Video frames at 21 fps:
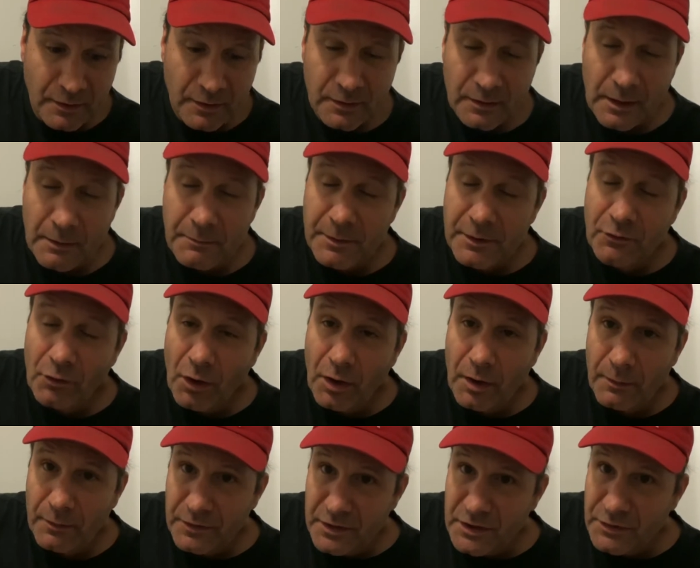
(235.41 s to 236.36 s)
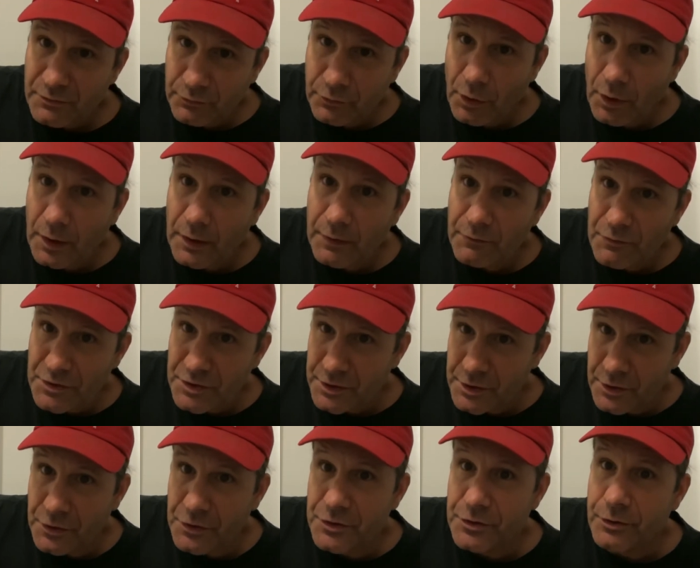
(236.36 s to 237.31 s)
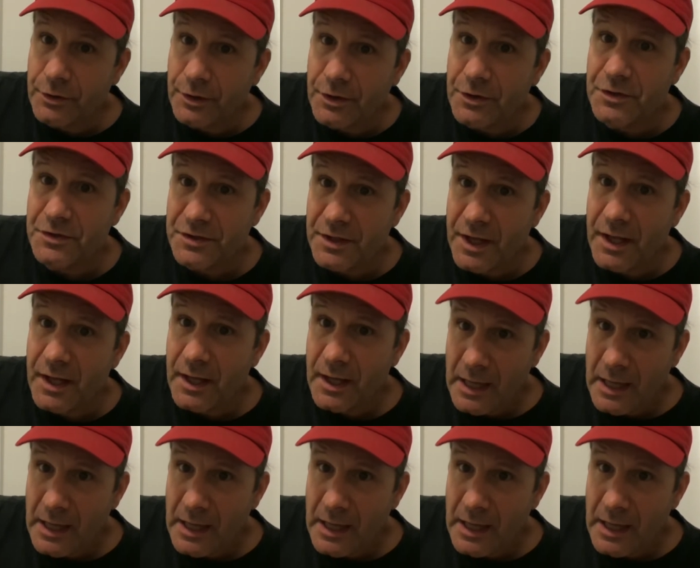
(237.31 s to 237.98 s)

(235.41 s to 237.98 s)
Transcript: let me talk about these photographers and illustrators that